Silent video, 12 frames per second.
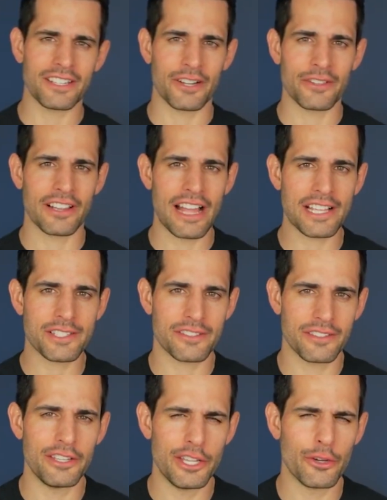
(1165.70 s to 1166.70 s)
know, in the last
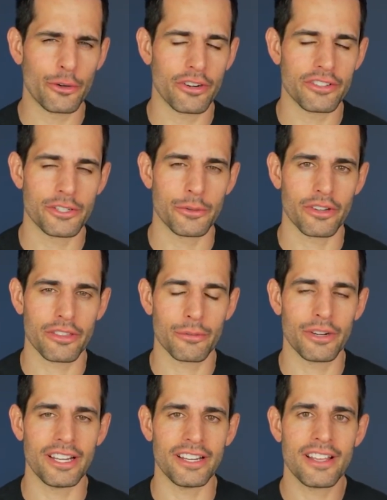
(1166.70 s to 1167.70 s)
year or two or
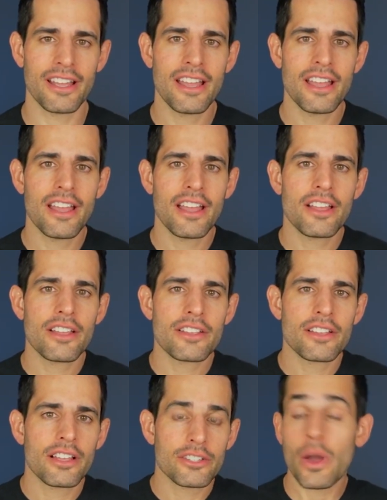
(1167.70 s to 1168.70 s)
three.
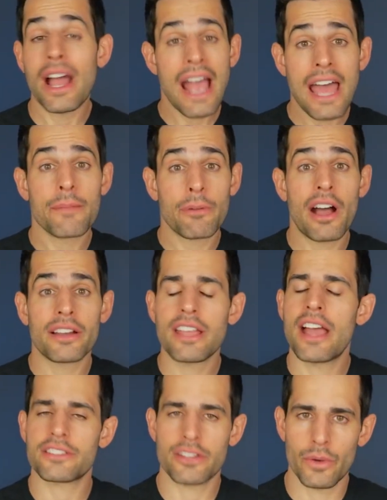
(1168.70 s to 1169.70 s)
So I had a
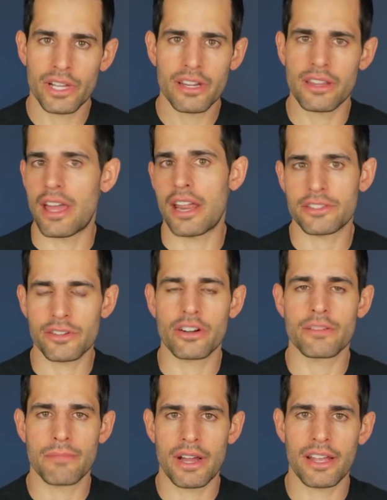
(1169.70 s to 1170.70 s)
podcast going into that. I
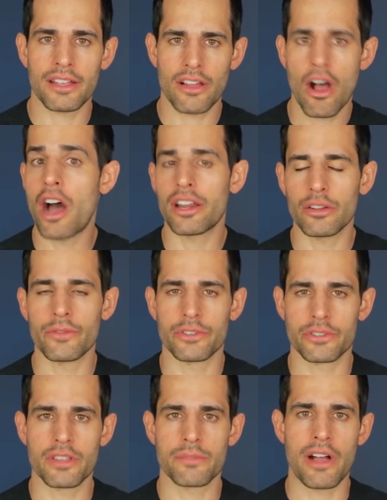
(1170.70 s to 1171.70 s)
started my audio
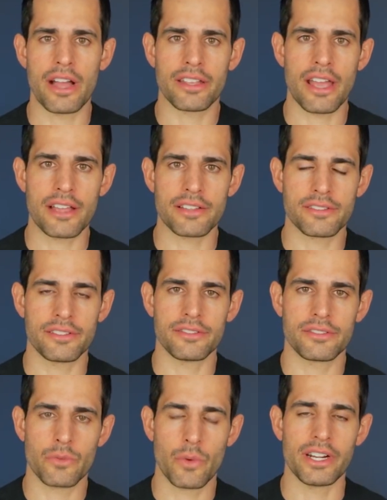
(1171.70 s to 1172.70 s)
version of the podcast
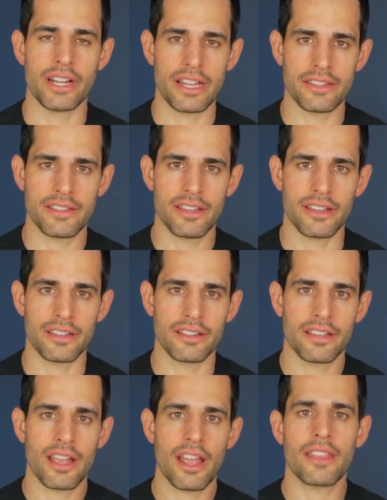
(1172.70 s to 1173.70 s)
in
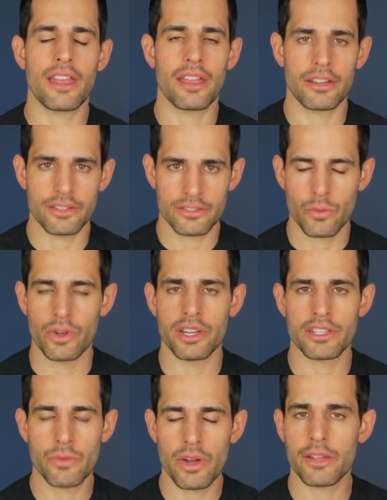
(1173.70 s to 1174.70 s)
2019. And then in
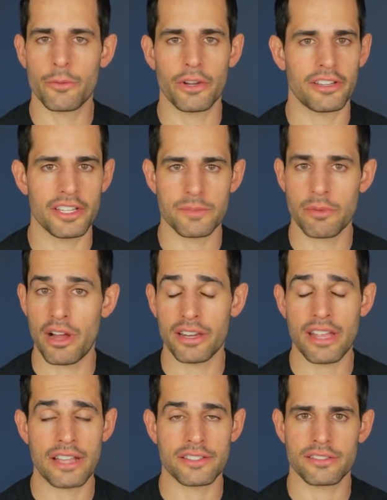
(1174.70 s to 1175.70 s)
2020, when these
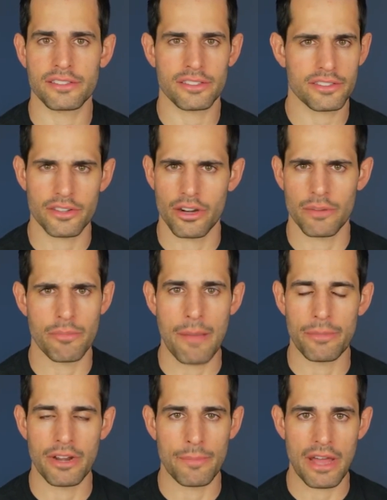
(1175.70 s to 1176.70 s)
podcasts started
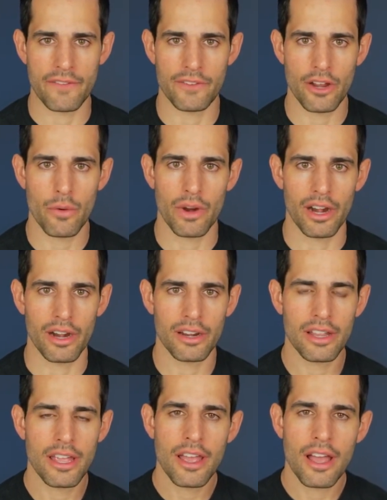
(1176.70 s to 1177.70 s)
popping up out of nowhere,
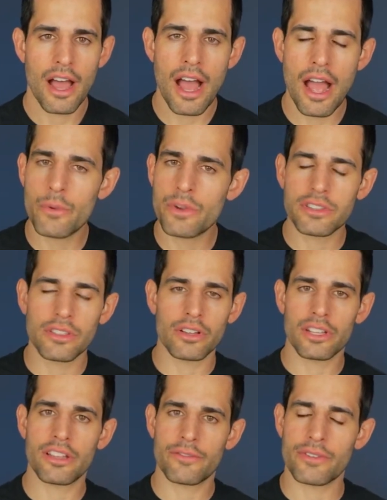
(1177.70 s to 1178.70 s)
I was
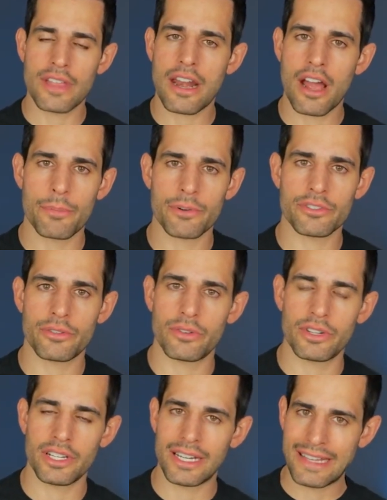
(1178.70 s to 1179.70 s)
looking for that
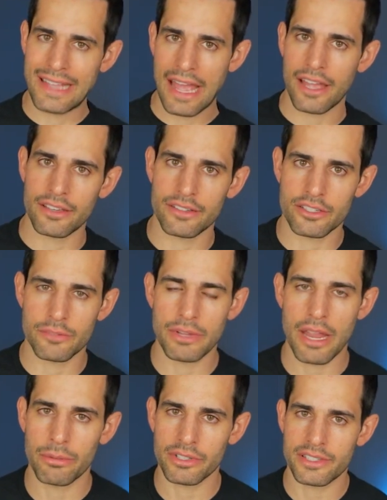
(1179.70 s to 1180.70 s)
opportunity again to be
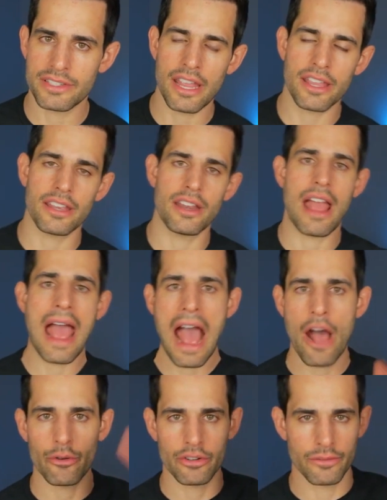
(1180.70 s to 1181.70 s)
able to take it
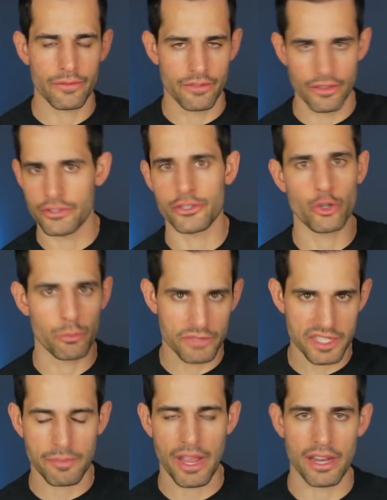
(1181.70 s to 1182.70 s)
out of the Zoom
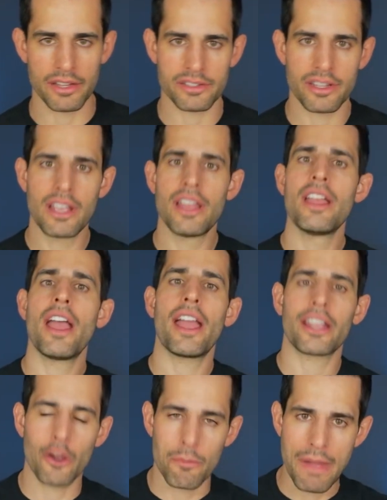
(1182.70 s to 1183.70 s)
space
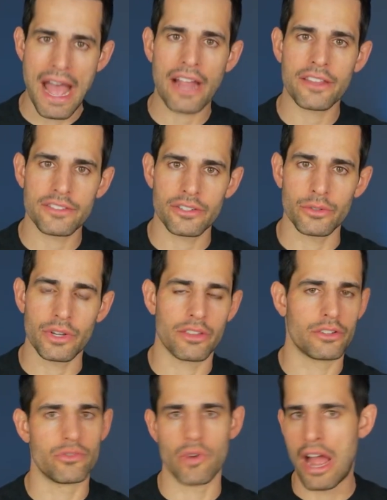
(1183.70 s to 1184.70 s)
and go back to
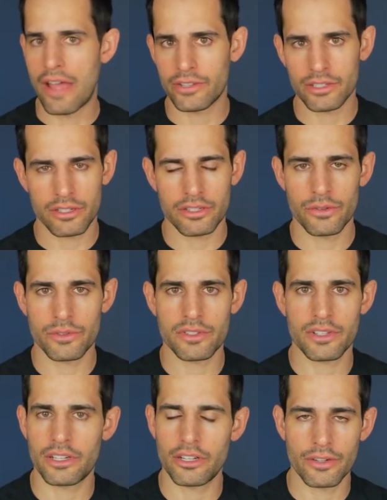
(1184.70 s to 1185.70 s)
either driving to do
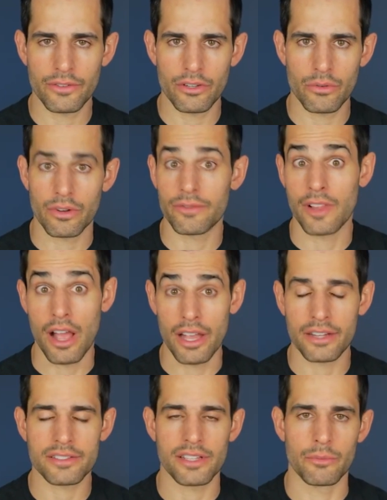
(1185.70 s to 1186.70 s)
an interview or
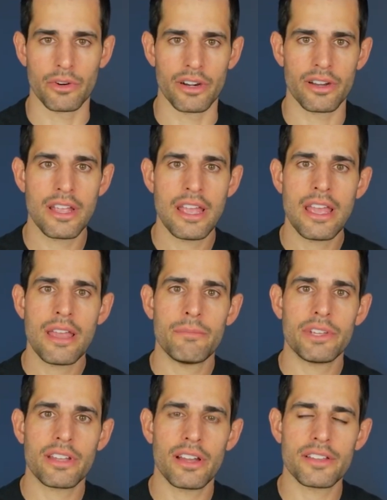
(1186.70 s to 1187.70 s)
flying somewhere
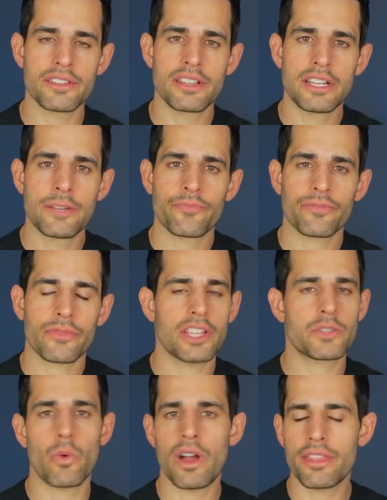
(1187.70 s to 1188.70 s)
because
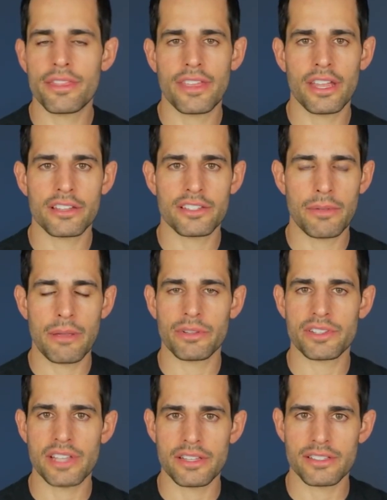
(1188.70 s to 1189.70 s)
it's one thing to be able
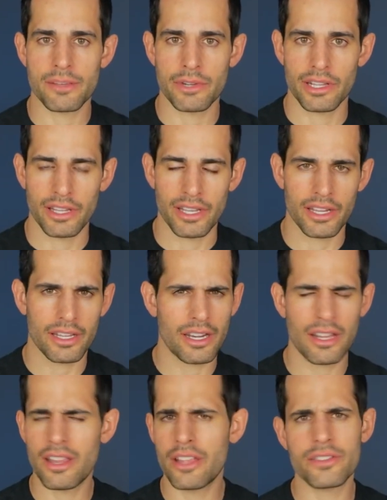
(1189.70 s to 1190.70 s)
to send someone a link and,
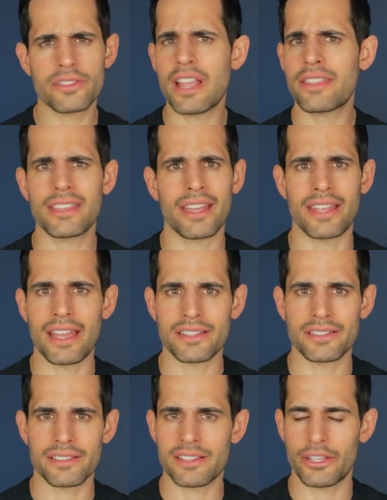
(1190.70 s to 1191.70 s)
and, and there's nothing
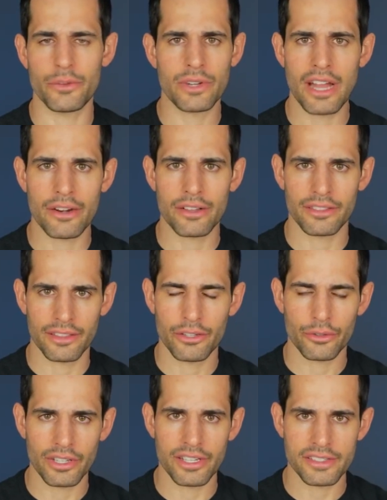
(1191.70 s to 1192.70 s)
against this. Like you and I are
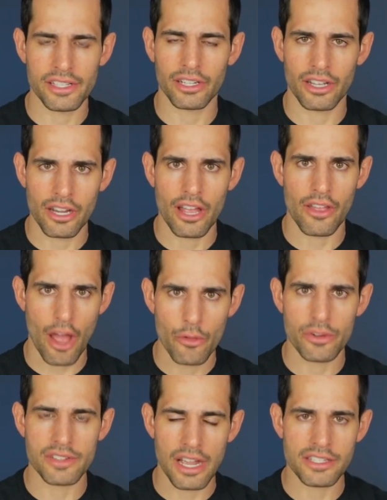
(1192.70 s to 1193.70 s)
literally sitting on
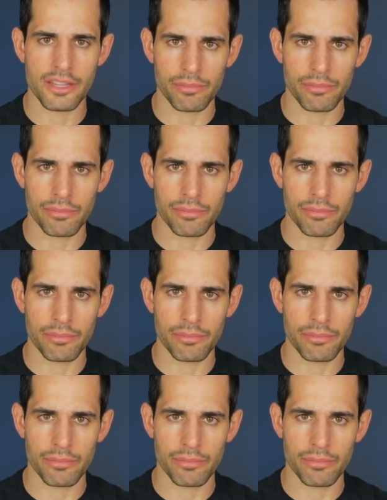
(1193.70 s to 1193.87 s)
other sides of the